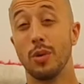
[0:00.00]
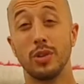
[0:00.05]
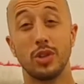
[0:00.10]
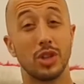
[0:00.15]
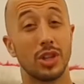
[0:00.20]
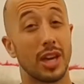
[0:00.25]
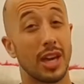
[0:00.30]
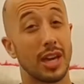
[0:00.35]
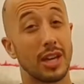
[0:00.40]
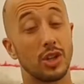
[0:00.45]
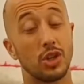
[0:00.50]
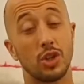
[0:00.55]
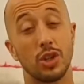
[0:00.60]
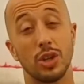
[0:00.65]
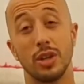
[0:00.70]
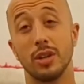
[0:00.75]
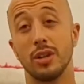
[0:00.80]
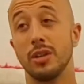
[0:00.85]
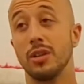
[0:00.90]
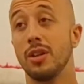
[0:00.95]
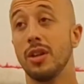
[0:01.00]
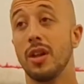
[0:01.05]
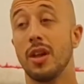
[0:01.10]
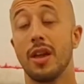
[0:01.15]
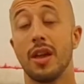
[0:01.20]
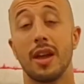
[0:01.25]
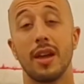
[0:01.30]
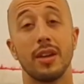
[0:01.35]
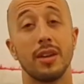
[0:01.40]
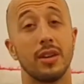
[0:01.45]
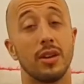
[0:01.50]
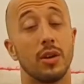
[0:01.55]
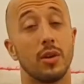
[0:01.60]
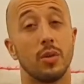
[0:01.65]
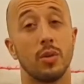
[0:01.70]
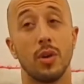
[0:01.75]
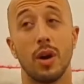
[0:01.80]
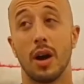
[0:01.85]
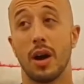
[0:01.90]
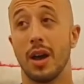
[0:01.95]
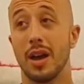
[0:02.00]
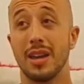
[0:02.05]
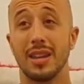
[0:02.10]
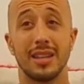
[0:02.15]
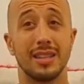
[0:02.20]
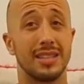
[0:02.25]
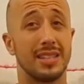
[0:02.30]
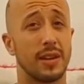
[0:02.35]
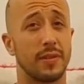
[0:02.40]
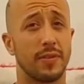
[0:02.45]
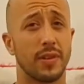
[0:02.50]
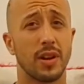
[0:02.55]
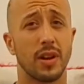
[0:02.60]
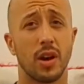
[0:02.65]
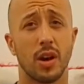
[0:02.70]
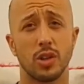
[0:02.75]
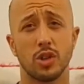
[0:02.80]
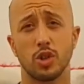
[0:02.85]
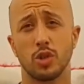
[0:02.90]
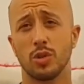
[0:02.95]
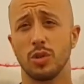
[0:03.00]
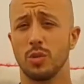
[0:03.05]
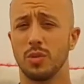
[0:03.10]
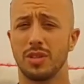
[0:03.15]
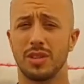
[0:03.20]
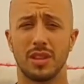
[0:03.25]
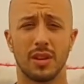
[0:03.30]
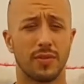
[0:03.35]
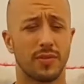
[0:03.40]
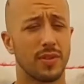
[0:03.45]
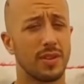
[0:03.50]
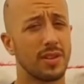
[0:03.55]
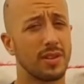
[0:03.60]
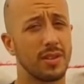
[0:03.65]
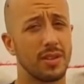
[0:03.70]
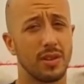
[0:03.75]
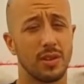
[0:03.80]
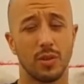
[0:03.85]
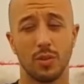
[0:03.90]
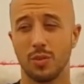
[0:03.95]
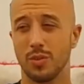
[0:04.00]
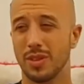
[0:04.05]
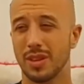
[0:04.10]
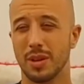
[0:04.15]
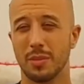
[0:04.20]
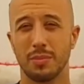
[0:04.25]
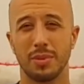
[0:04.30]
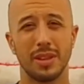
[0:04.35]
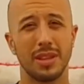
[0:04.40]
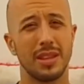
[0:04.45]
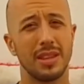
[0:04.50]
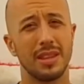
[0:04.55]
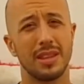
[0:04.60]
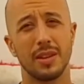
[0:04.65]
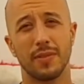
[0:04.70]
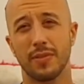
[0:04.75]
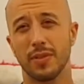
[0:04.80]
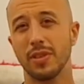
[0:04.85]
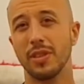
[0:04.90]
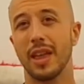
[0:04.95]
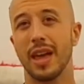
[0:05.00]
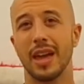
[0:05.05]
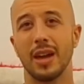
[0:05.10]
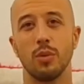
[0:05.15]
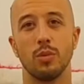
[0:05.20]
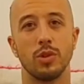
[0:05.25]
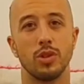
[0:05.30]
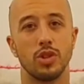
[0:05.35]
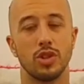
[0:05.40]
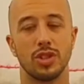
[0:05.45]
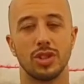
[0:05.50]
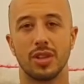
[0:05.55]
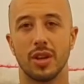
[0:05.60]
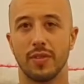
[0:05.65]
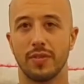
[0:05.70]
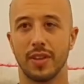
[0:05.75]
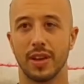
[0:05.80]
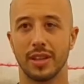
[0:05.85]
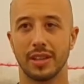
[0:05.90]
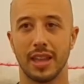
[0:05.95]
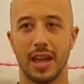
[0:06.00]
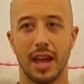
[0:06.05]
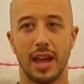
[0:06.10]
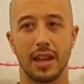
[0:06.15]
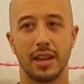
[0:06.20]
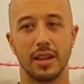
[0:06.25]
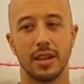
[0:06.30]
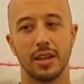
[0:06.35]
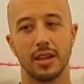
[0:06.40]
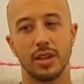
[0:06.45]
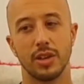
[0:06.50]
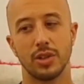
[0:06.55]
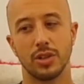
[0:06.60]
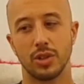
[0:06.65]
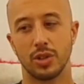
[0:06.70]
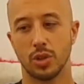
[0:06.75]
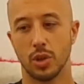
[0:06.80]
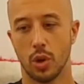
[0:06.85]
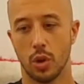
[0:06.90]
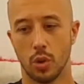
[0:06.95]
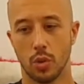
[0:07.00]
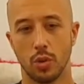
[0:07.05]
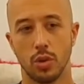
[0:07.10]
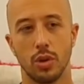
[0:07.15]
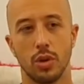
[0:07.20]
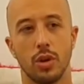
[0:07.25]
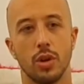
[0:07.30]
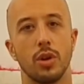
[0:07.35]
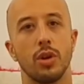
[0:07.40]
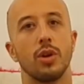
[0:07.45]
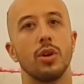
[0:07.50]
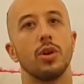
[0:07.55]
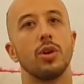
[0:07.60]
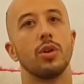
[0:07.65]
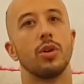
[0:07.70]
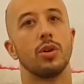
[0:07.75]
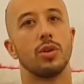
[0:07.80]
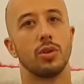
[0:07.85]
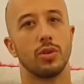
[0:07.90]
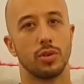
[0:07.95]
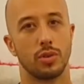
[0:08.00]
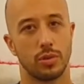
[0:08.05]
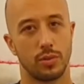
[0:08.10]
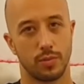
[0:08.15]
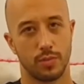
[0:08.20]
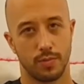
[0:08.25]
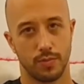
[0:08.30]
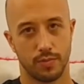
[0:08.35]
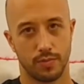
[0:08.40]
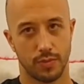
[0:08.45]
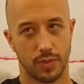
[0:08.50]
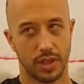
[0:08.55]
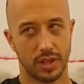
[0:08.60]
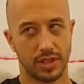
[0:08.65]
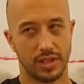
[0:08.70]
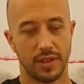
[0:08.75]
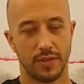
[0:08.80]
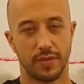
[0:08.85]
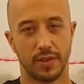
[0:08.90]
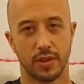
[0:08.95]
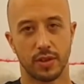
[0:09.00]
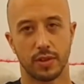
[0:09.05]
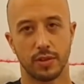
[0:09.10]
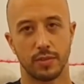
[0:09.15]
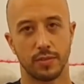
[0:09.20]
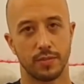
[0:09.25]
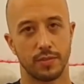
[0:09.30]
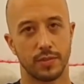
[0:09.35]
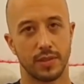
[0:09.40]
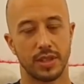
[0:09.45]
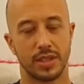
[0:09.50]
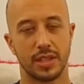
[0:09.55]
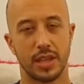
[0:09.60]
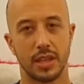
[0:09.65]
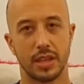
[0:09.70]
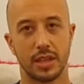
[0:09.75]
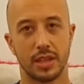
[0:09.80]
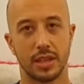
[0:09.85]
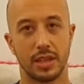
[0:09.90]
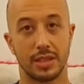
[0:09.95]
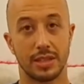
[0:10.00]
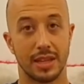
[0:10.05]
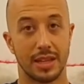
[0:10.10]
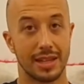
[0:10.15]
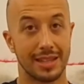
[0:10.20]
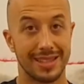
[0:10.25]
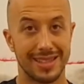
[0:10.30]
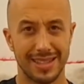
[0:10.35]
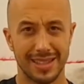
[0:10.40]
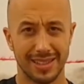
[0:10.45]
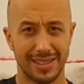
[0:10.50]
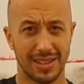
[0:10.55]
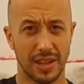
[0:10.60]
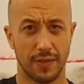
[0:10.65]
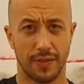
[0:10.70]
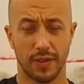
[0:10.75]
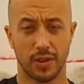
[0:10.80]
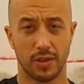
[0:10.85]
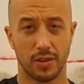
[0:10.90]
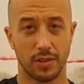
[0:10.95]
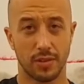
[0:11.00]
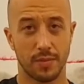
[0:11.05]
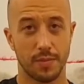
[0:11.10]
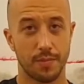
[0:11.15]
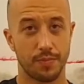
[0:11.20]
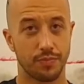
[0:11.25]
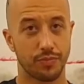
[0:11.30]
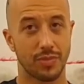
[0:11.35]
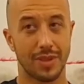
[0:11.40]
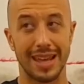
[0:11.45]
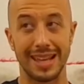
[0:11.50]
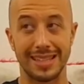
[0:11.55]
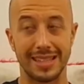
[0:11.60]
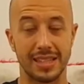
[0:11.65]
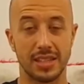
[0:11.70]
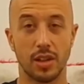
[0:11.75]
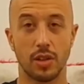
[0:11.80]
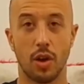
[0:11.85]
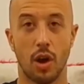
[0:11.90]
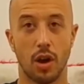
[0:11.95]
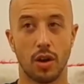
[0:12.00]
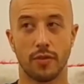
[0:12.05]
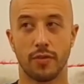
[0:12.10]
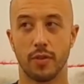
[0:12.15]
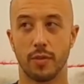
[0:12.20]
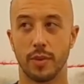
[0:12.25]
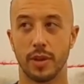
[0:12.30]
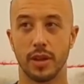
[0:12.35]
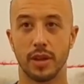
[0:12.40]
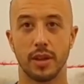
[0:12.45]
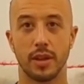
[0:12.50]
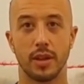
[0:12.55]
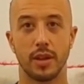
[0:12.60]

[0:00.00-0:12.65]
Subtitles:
education, in a different country with different, with completely different language and stuff like that. So it's difficult, to say the least, and it's still difficult. It's still hard for me.